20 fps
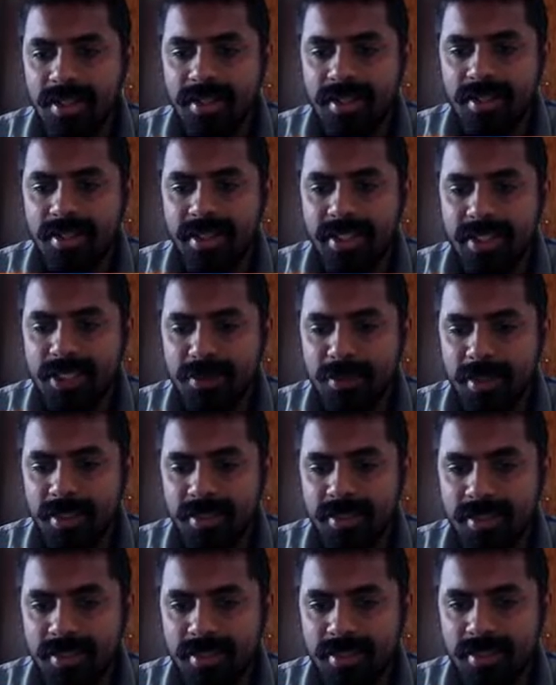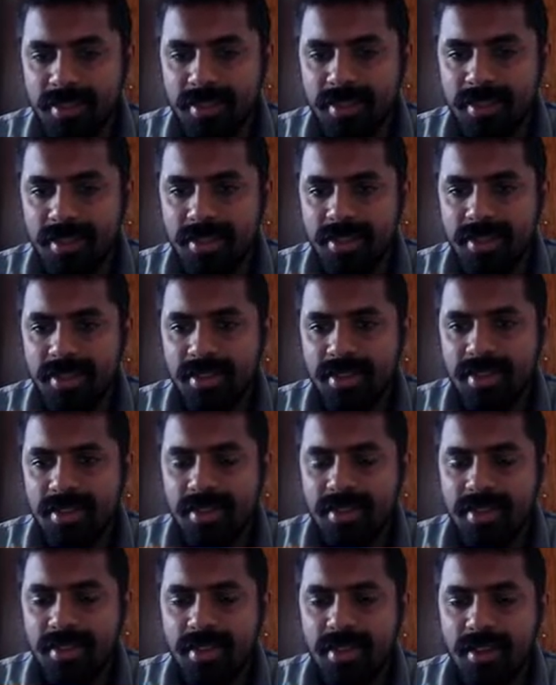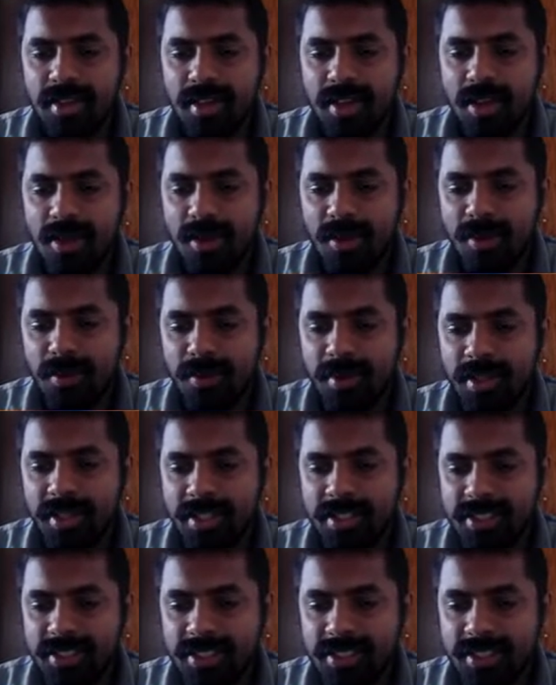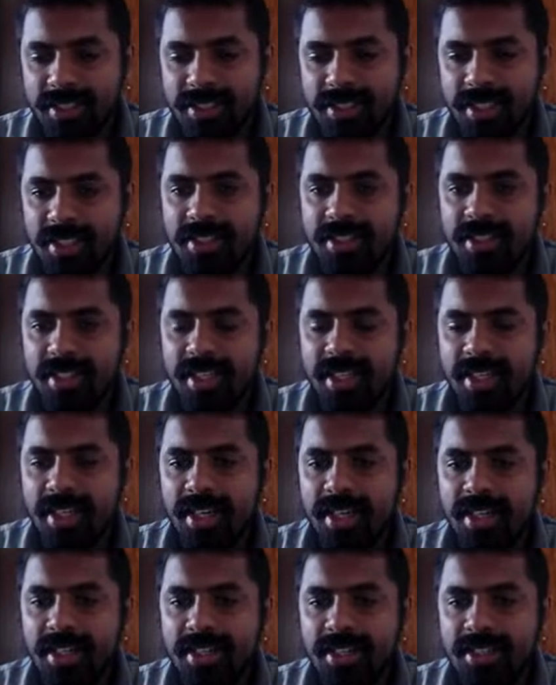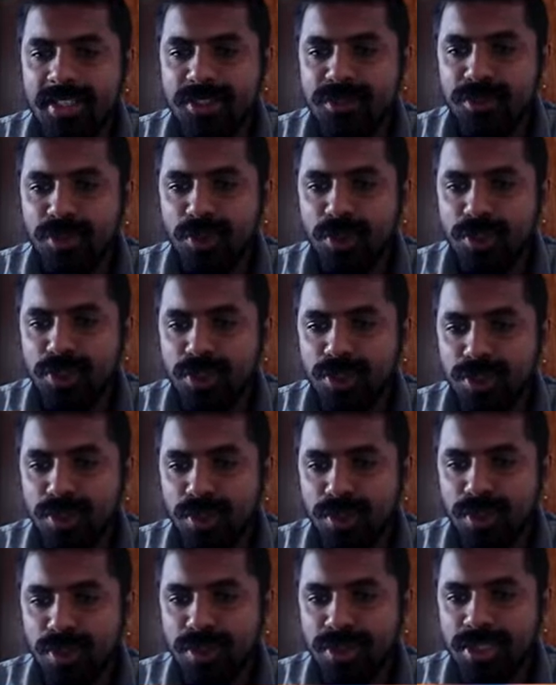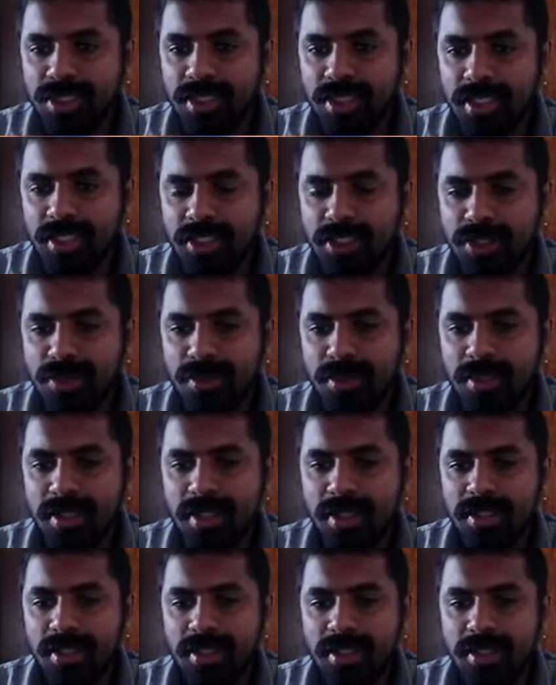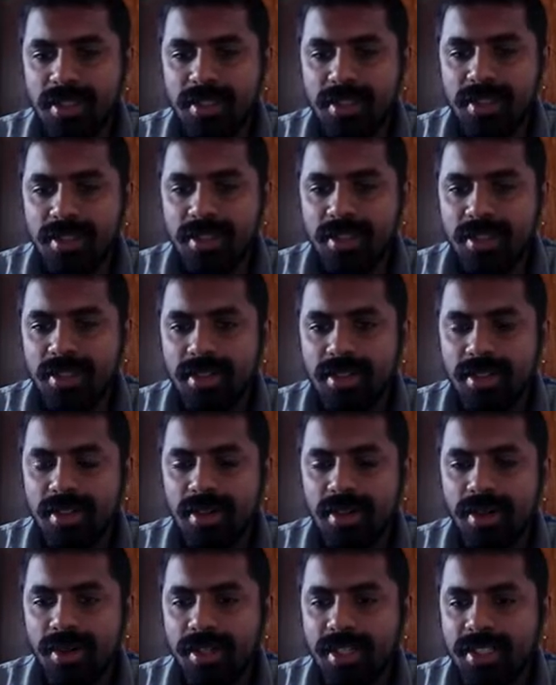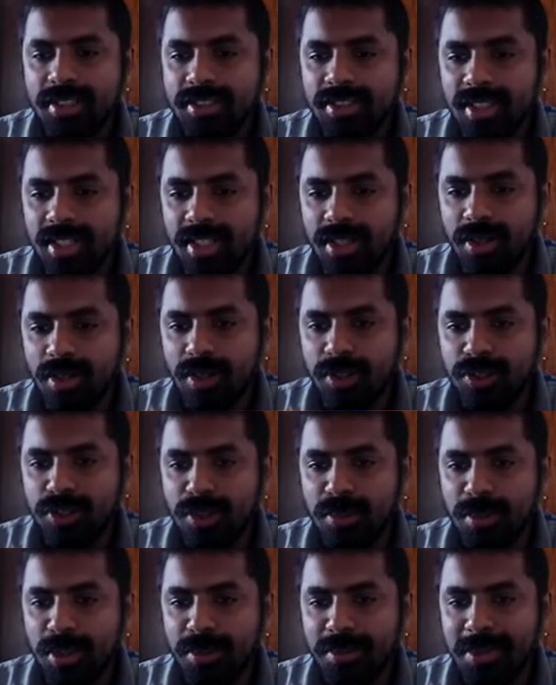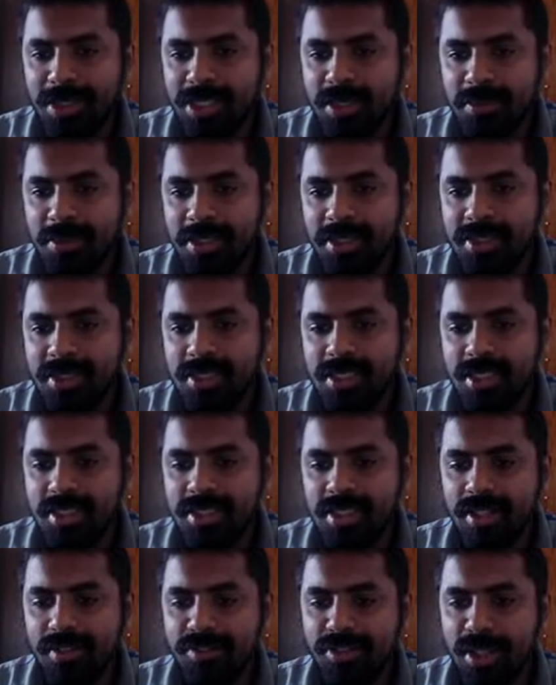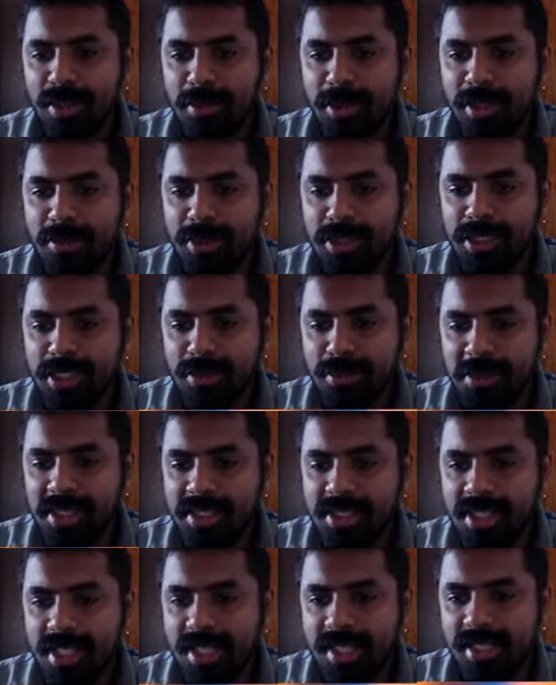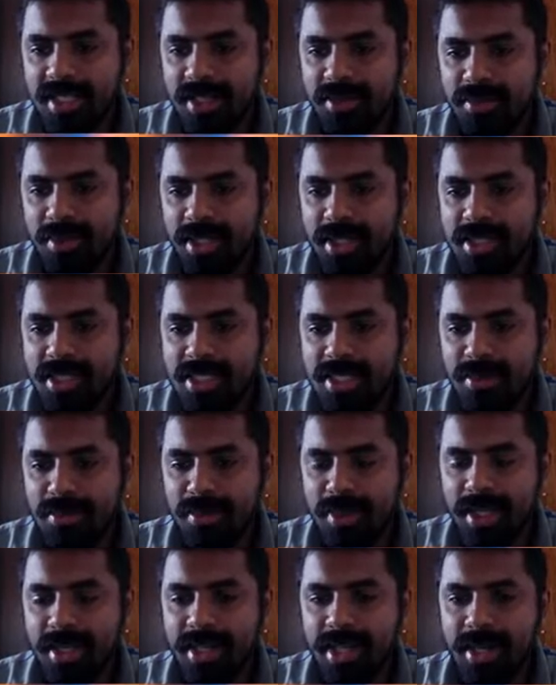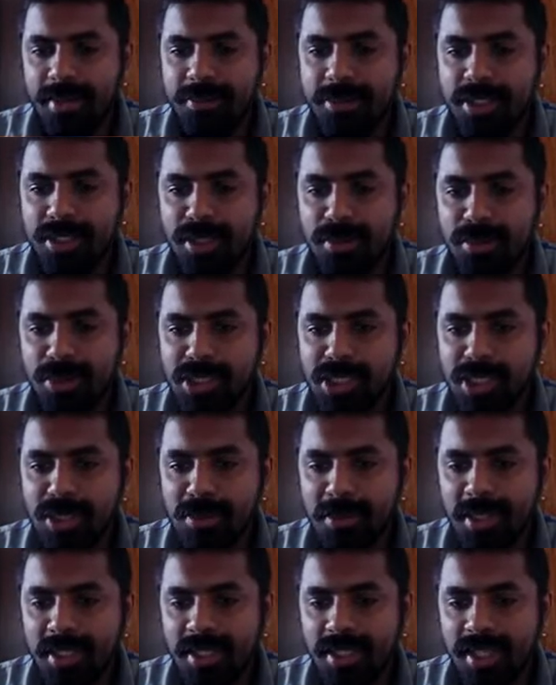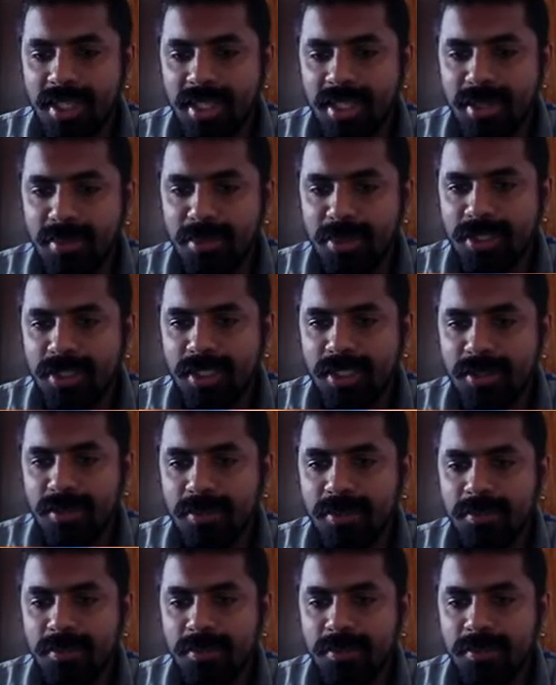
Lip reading: Next puzzle, queen h3 check. The king is forced to go to g8 square, or else they can also play bishop h6. If they play bishop h6, then we can simply capture the bishop and gain a bishop.